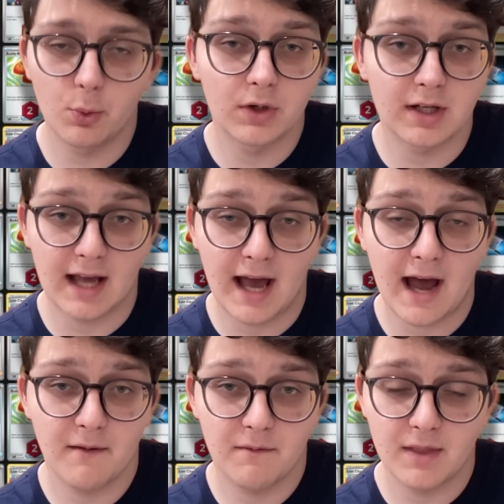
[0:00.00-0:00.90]
wouldn't
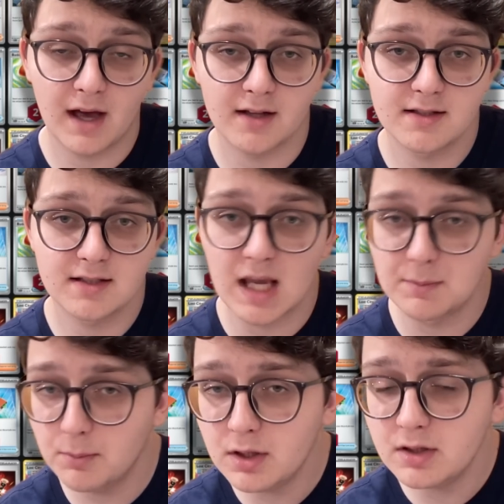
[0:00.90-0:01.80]
have that
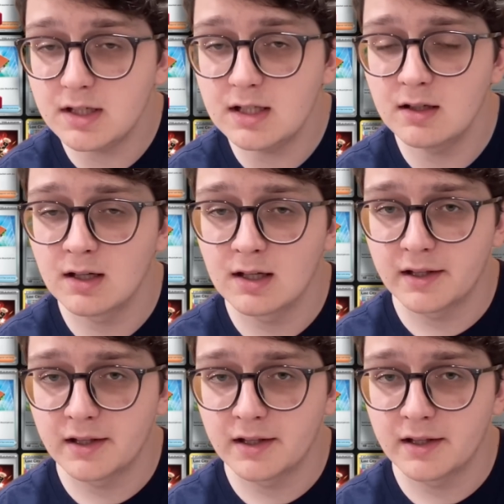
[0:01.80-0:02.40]
capability,